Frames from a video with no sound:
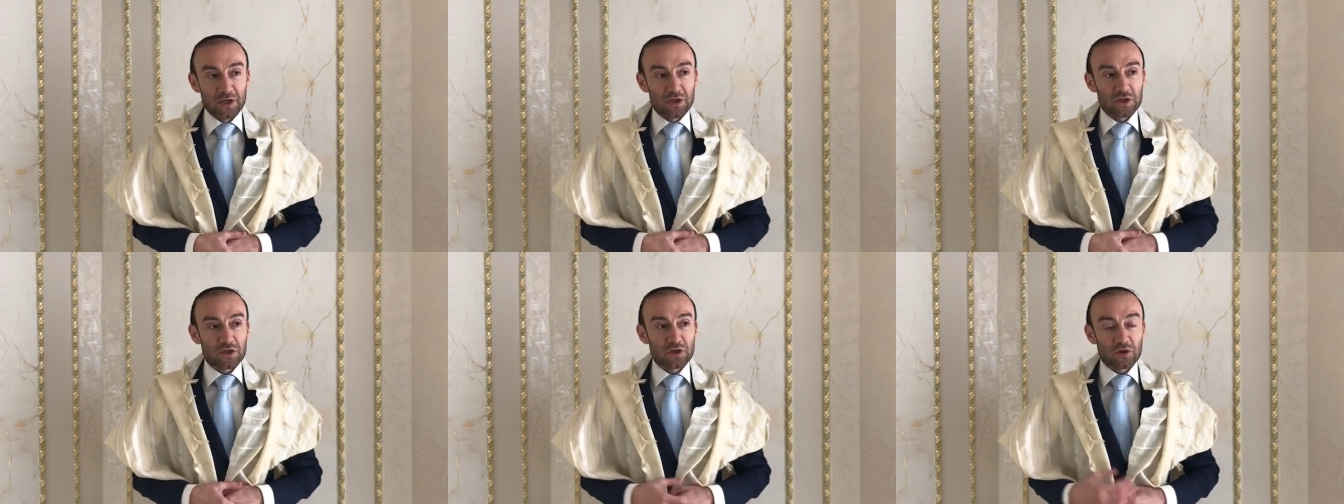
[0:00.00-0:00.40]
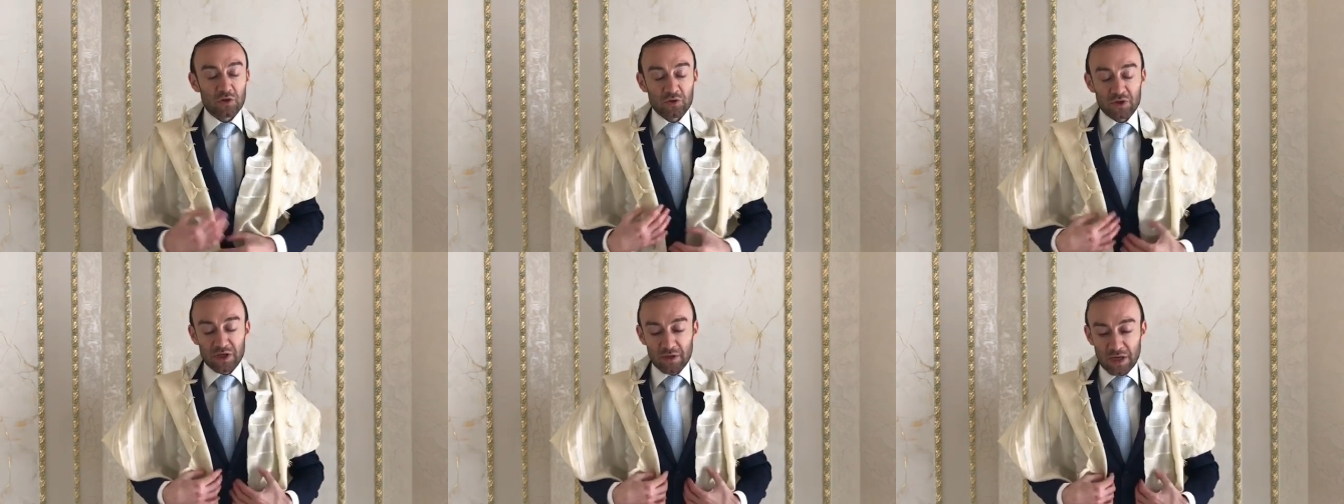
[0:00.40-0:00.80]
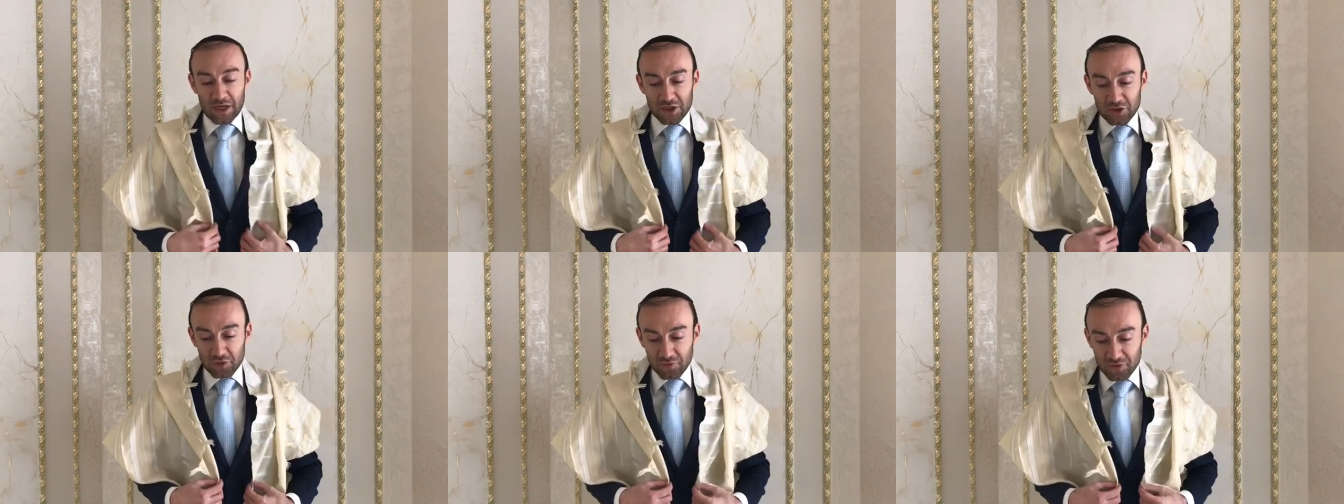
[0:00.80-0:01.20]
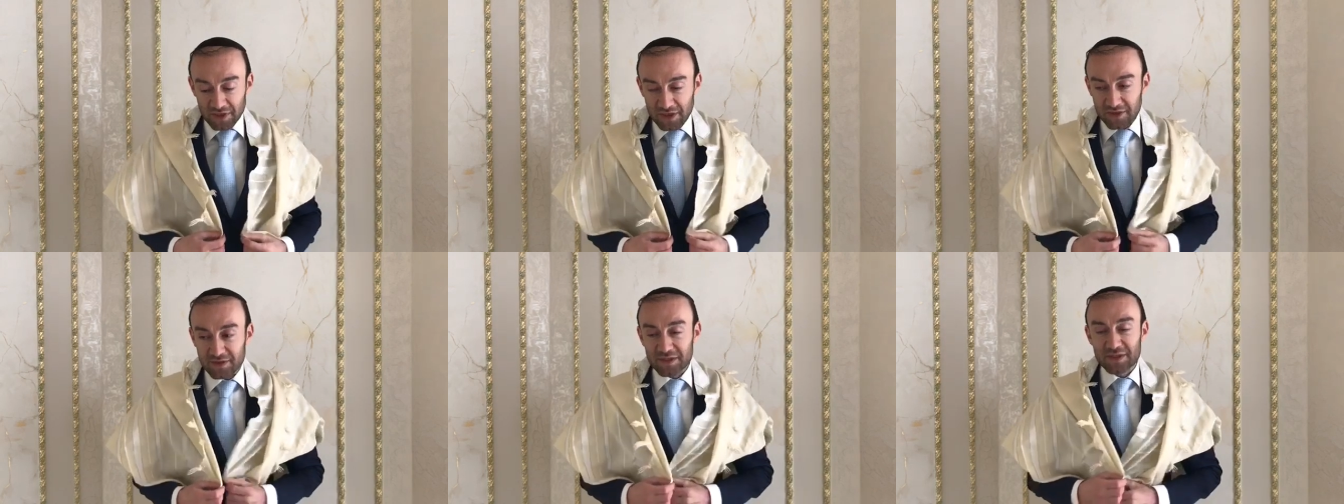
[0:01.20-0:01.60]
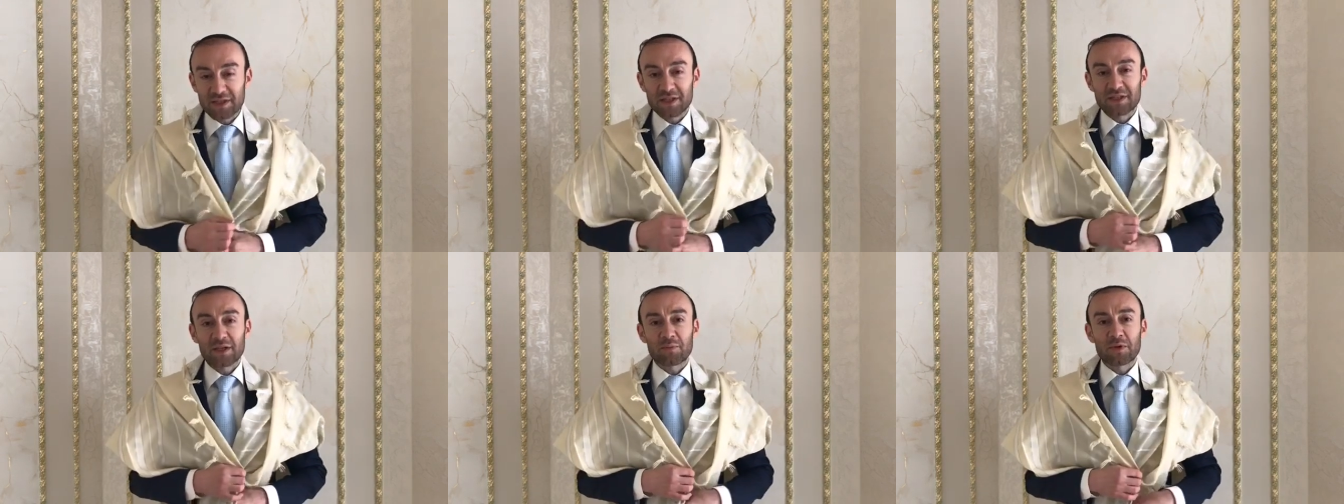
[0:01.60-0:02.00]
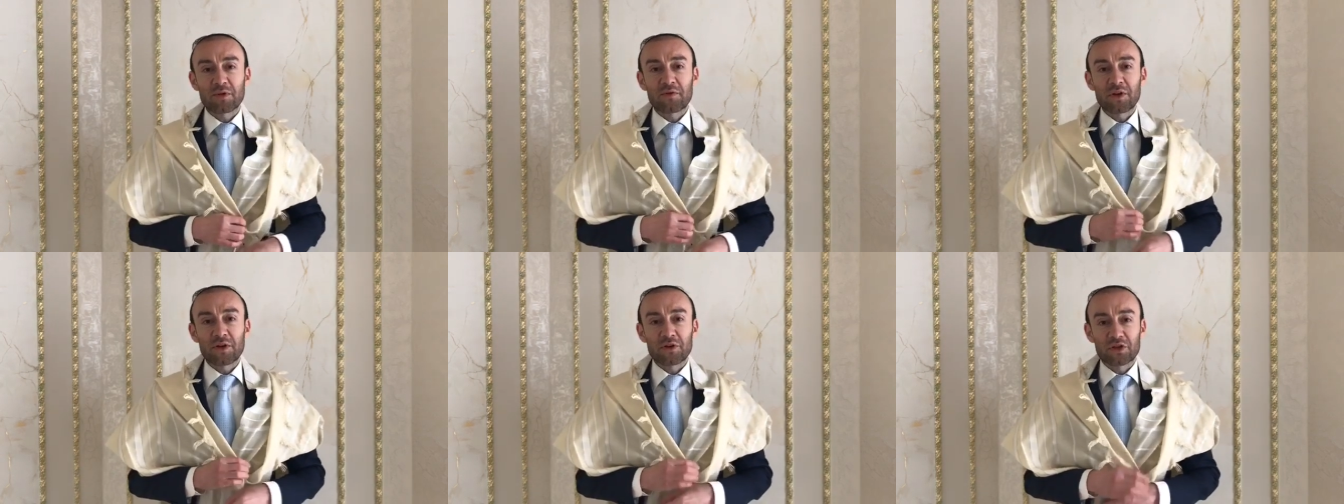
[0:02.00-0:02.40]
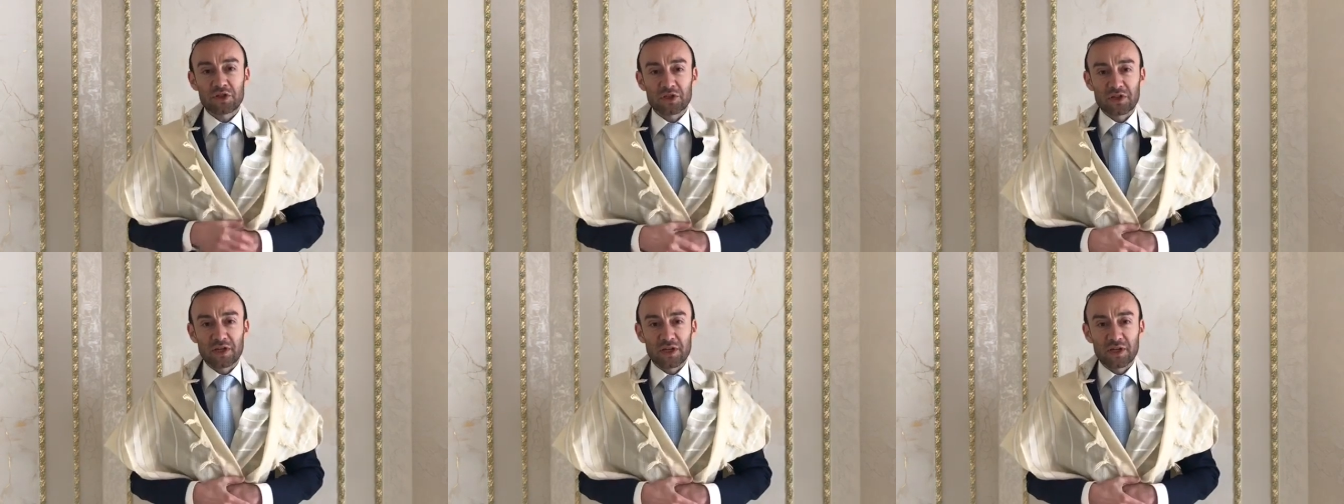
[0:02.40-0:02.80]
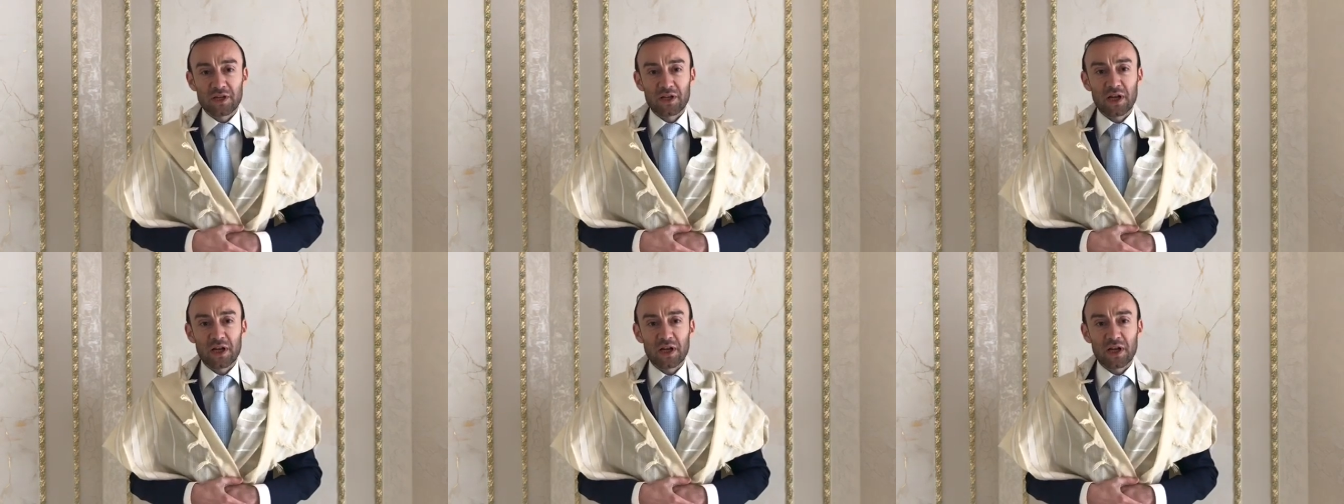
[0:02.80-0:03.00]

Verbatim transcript: So the angel of death said something very interesting.